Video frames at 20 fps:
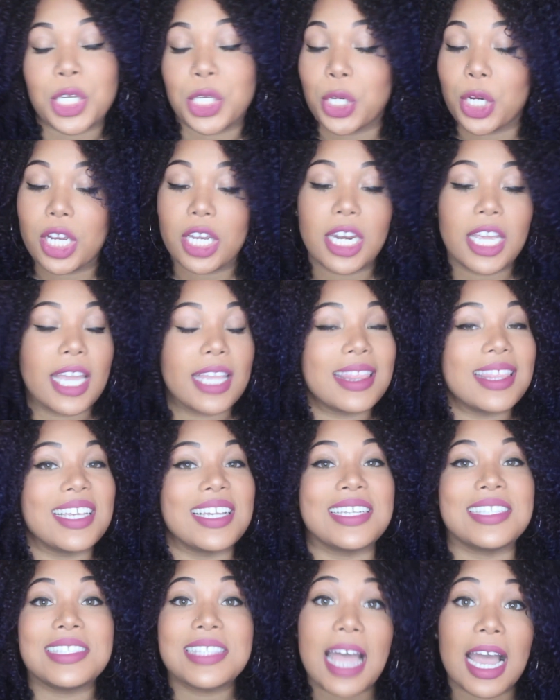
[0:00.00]
you're gonna get
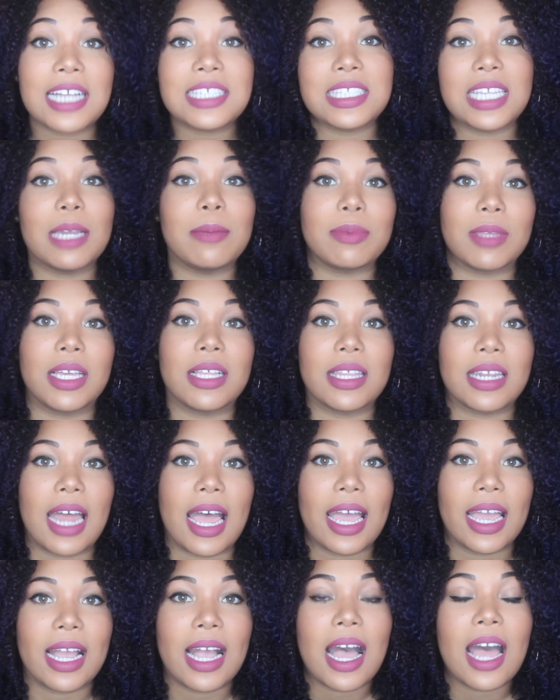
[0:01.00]
the exact same thing that
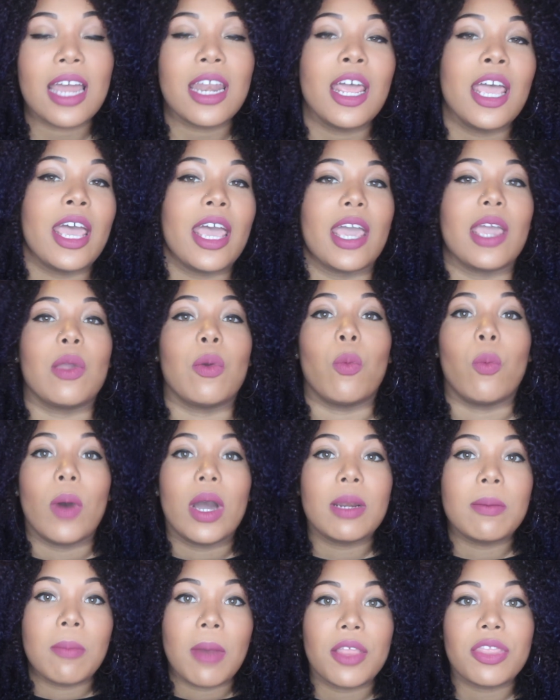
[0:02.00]
I got, a
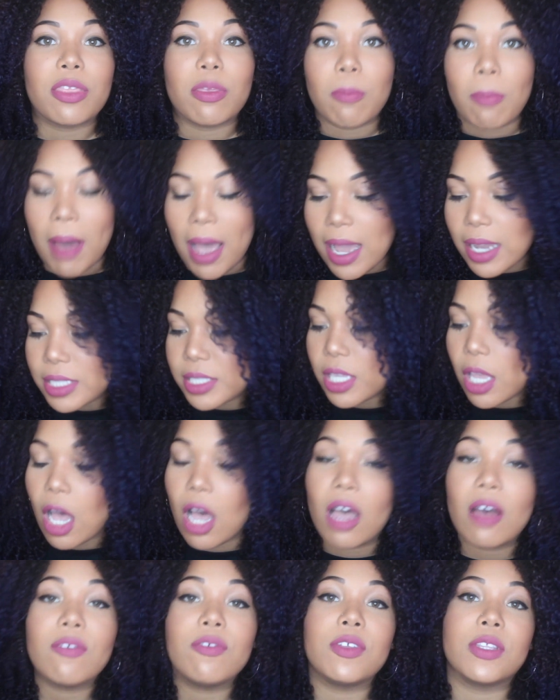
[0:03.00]
one month box
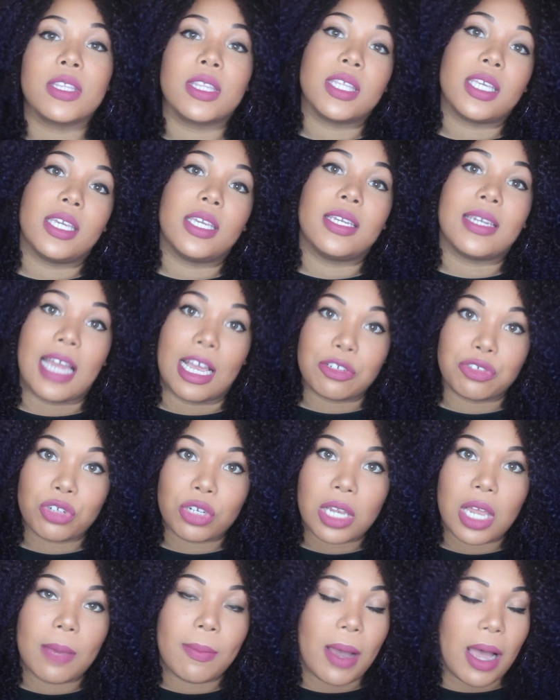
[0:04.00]
of the
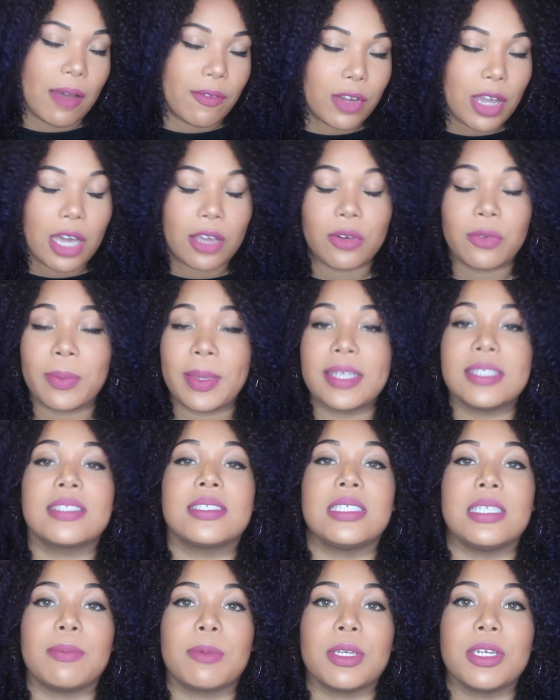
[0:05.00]
NaturAll Club Avocado Base
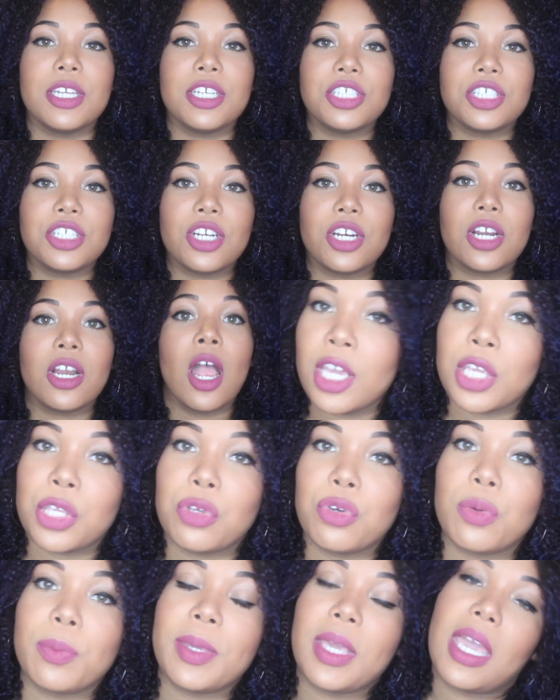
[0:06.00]
Deep Conditioner.
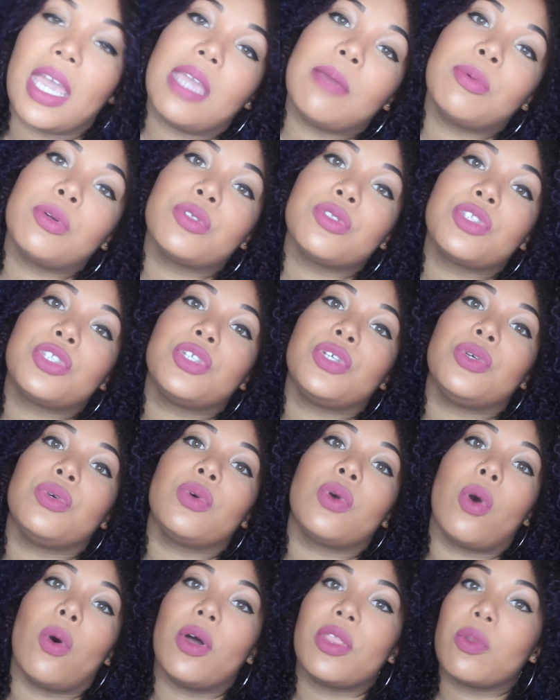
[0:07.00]
You'll be able
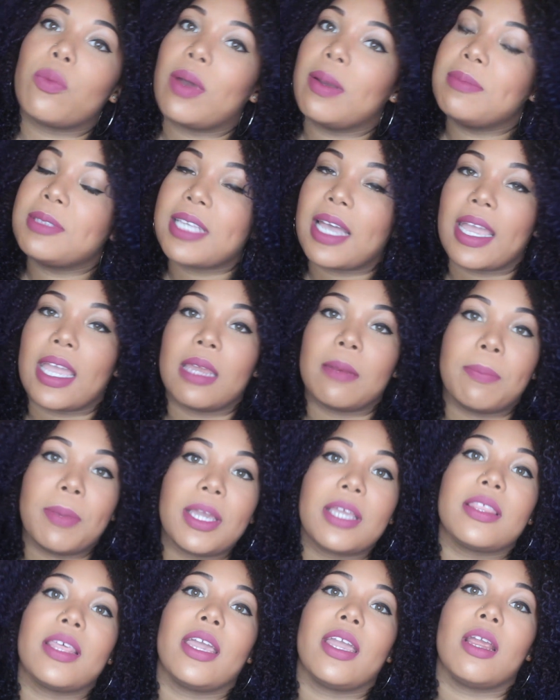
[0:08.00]
to go on the website and
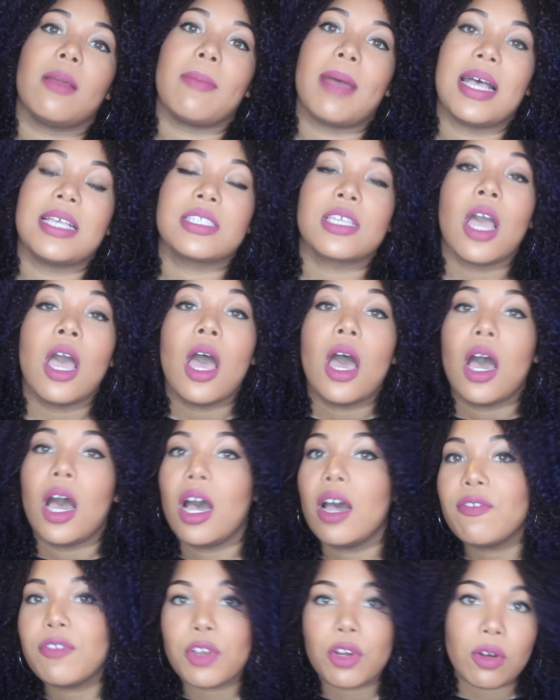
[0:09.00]
pick the hair mask
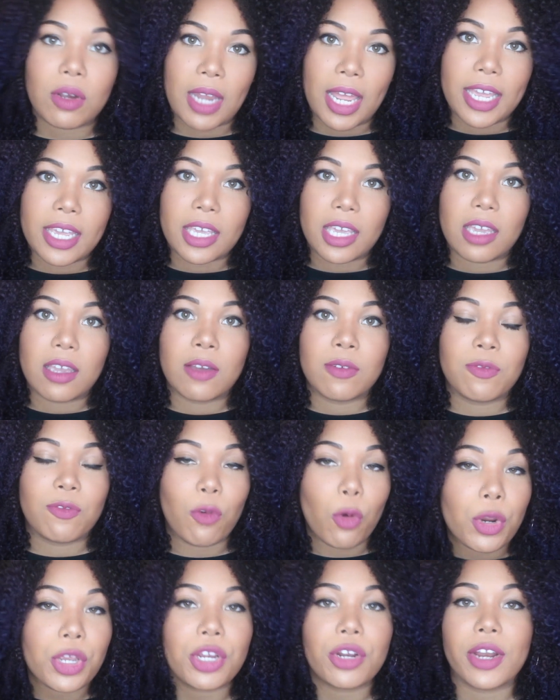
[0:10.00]
of your liking
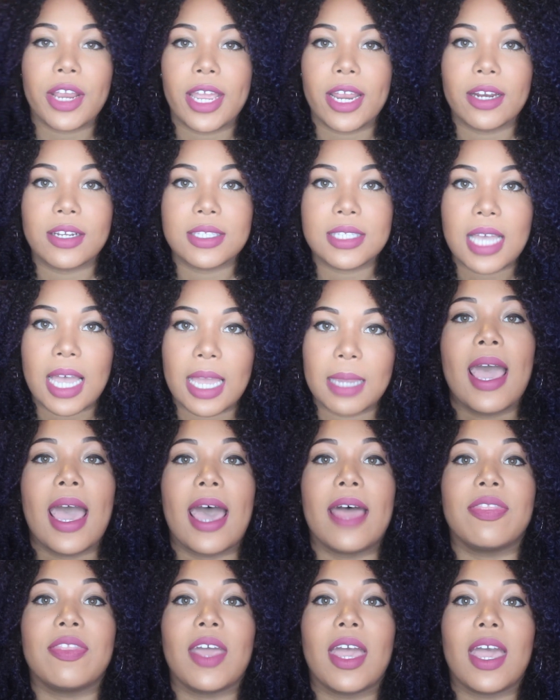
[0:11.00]
for your hair type,
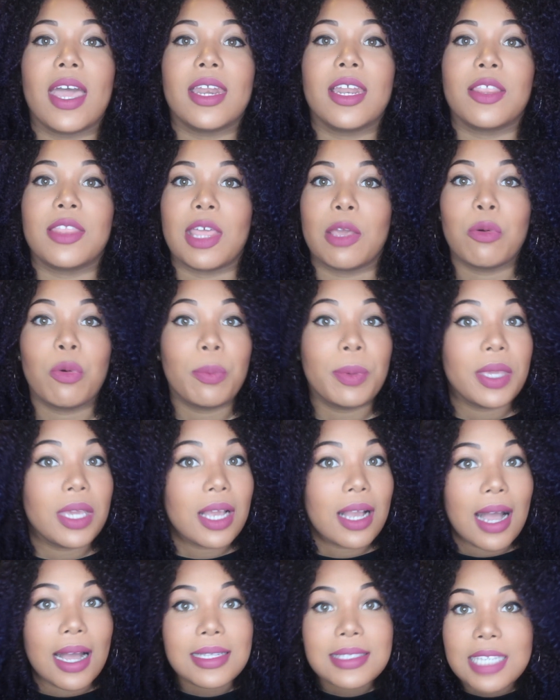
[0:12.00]
and then they will be
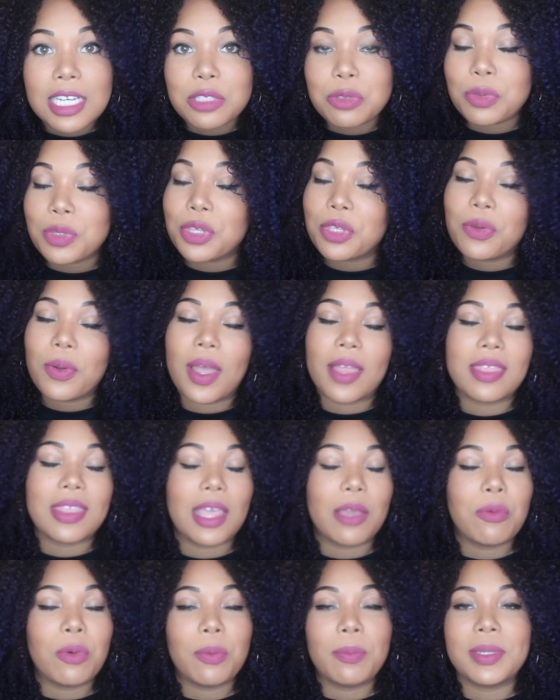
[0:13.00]
in contact with you and
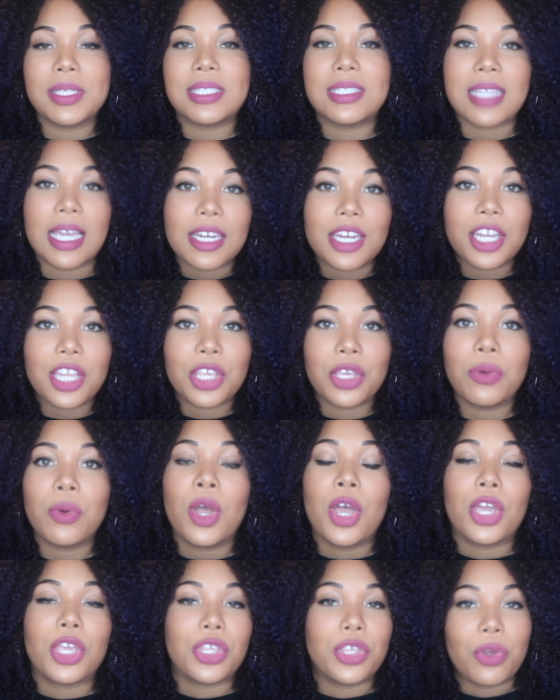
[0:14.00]
they will be sending you
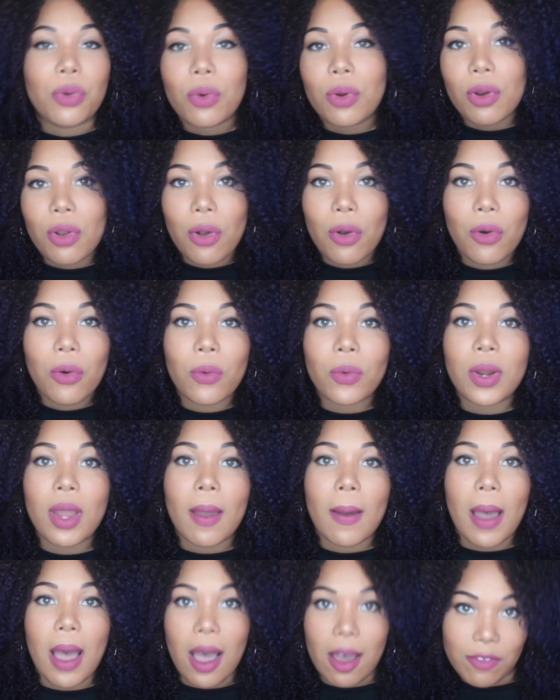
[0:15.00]
your own
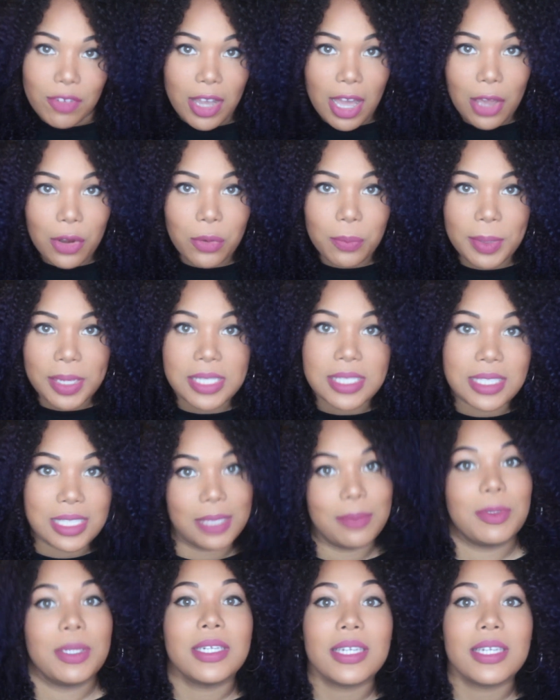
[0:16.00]
avocado based deep